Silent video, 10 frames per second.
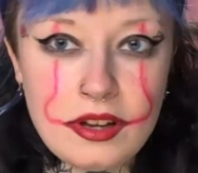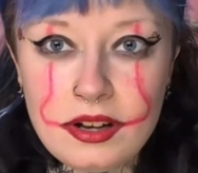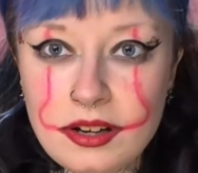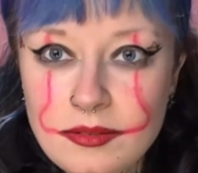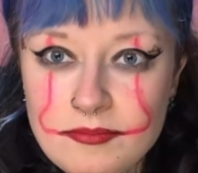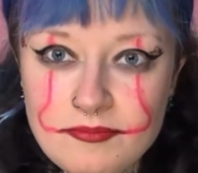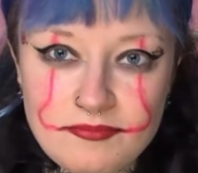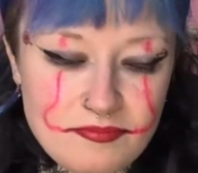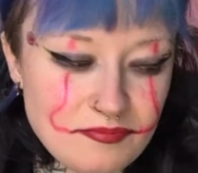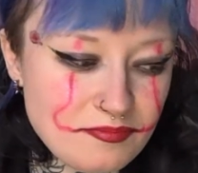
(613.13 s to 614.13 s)
I
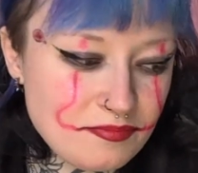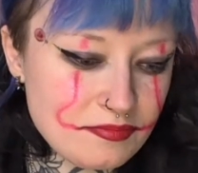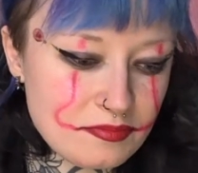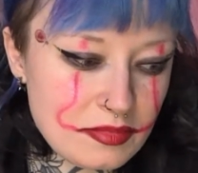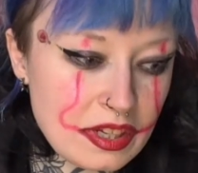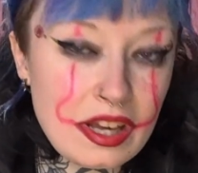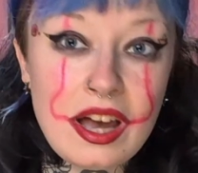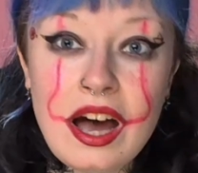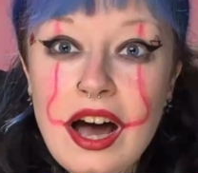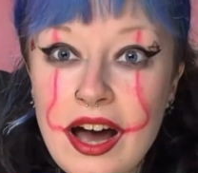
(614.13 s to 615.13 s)

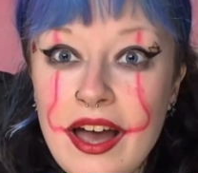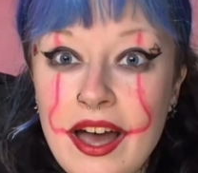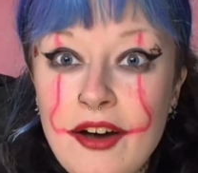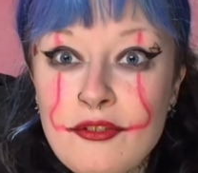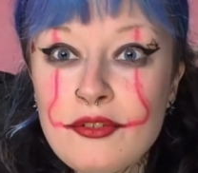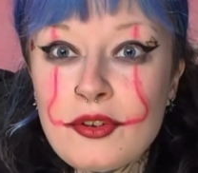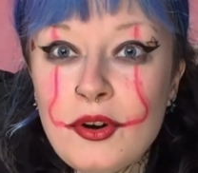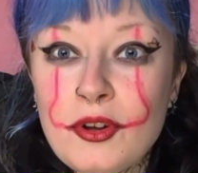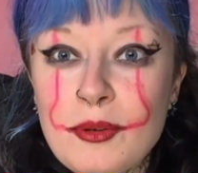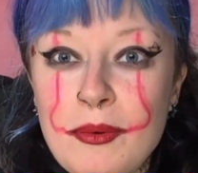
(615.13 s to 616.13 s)
have
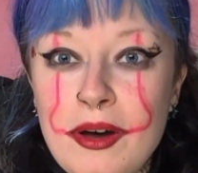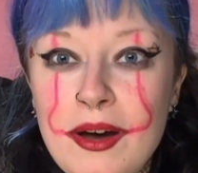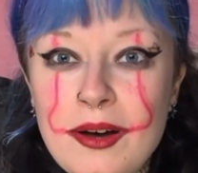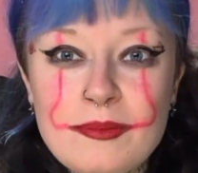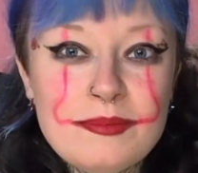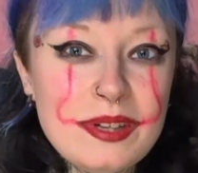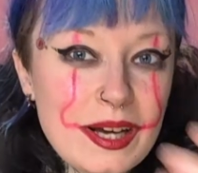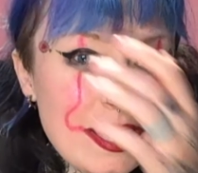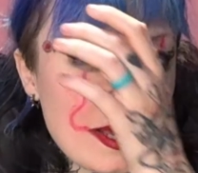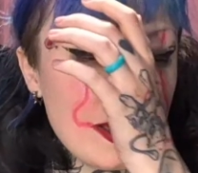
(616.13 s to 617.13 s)
forgotten a part.
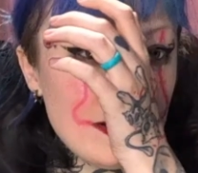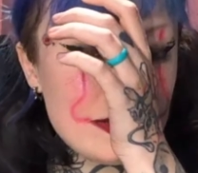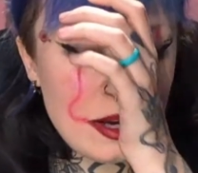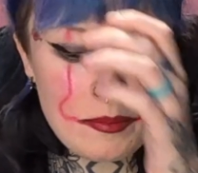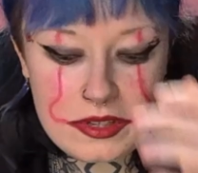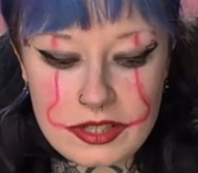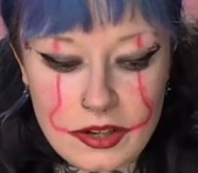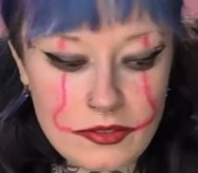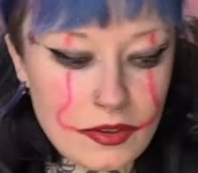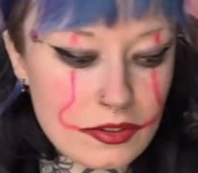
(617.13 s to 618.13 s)
I kept telling
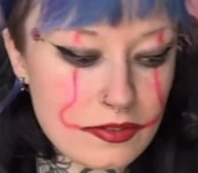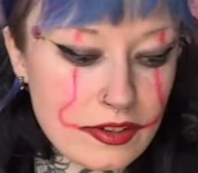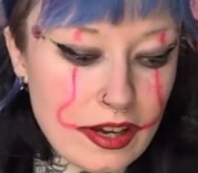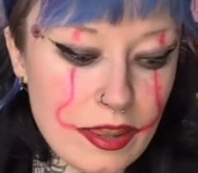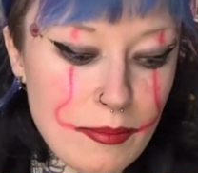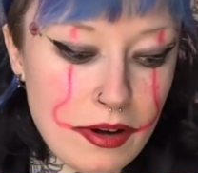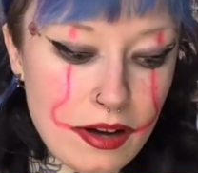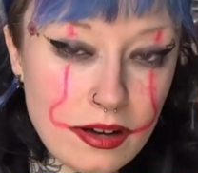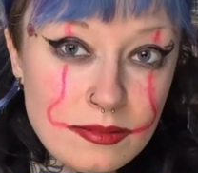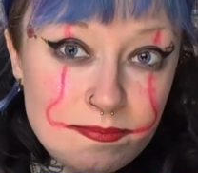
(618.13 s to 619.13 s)
myself not to forget the
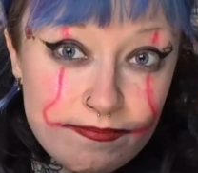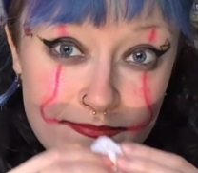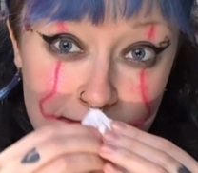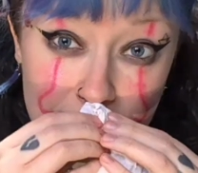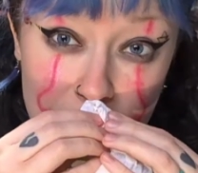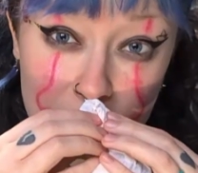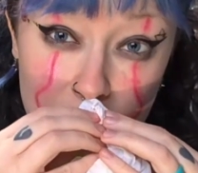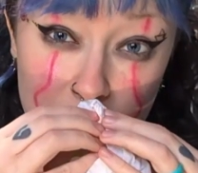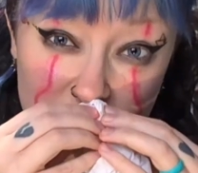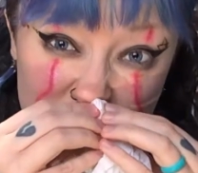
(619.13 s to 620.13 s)
part,
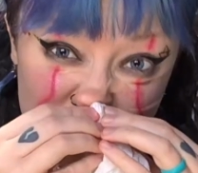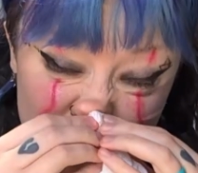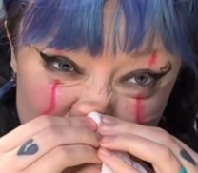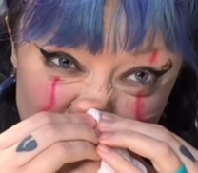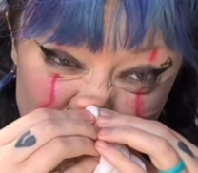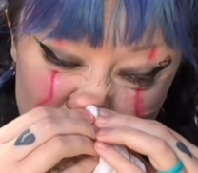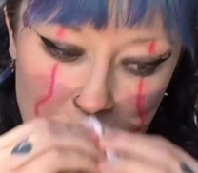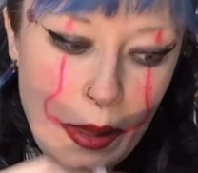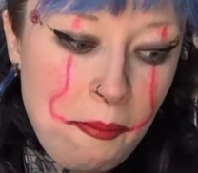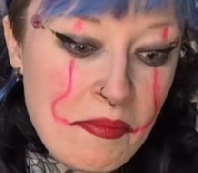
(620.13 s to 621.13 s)
but
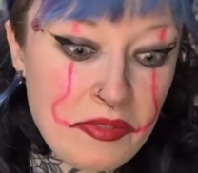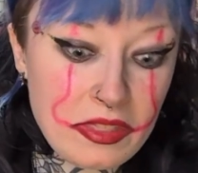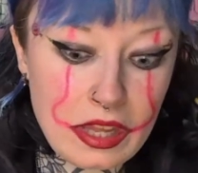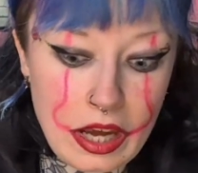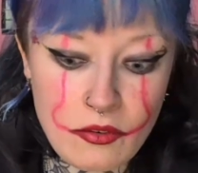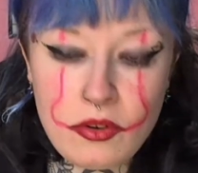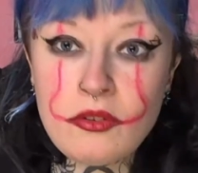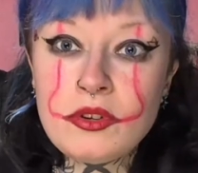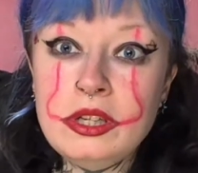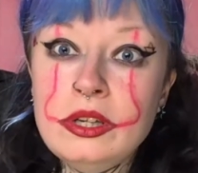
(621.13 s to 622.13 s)
I've got
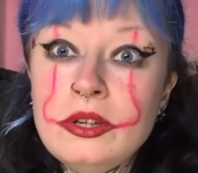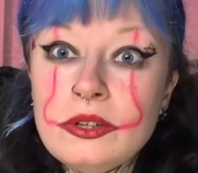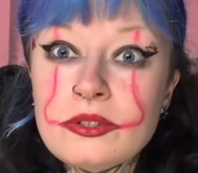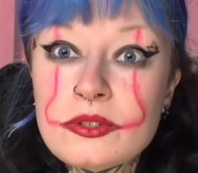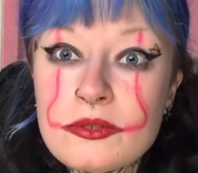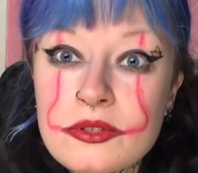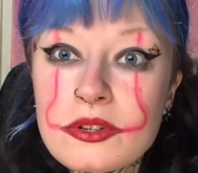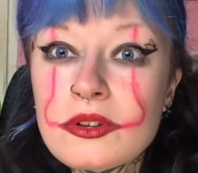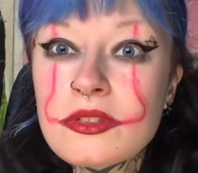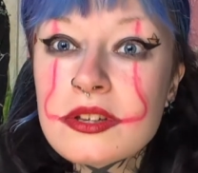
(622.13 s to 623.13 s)
a runny nose,
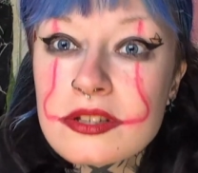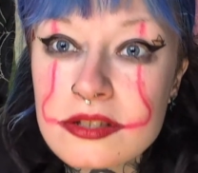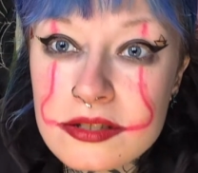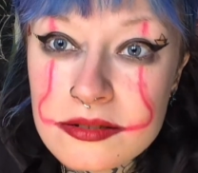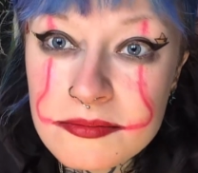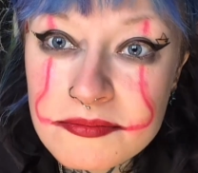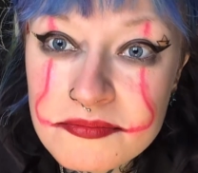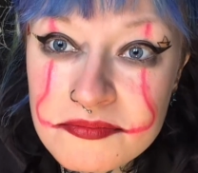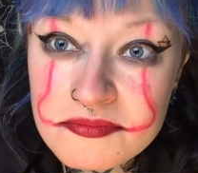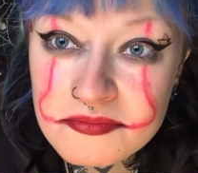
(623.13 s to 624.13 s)
so this...
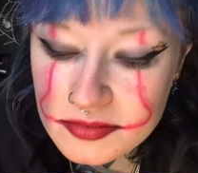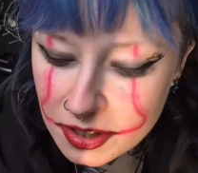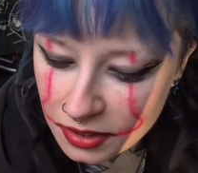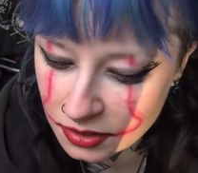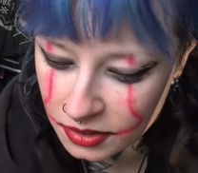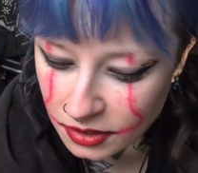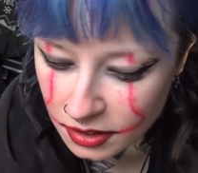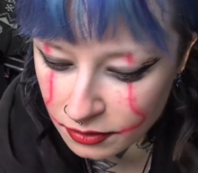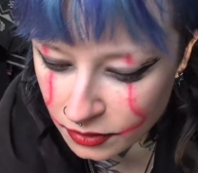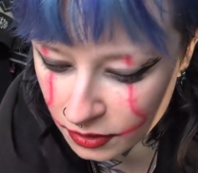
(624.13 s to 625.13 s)
Oh god,
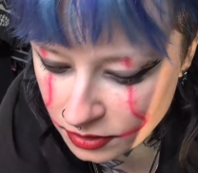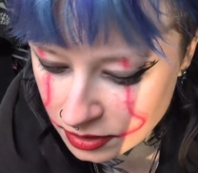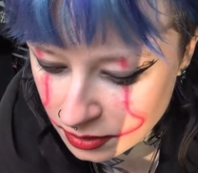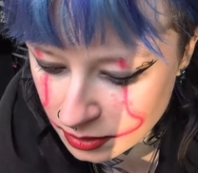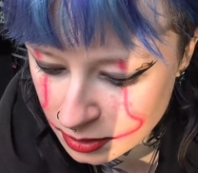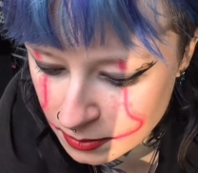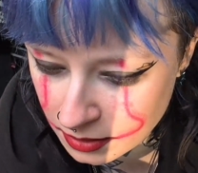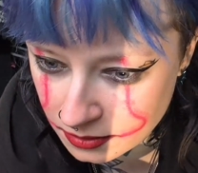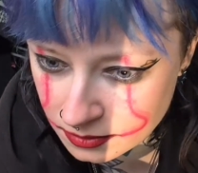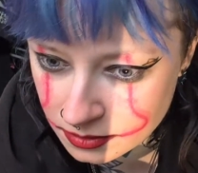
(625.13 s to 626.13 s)
I forgot to do this
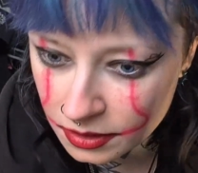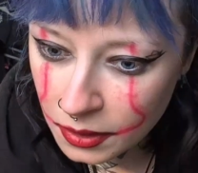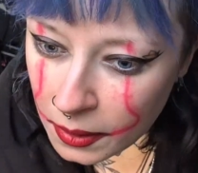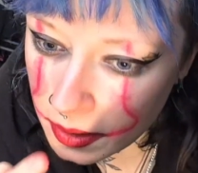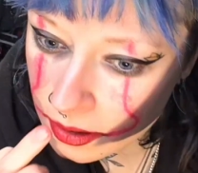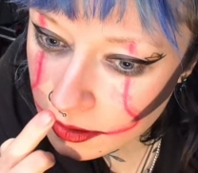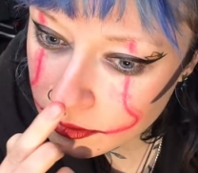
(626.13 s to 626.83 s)
bit. Okay.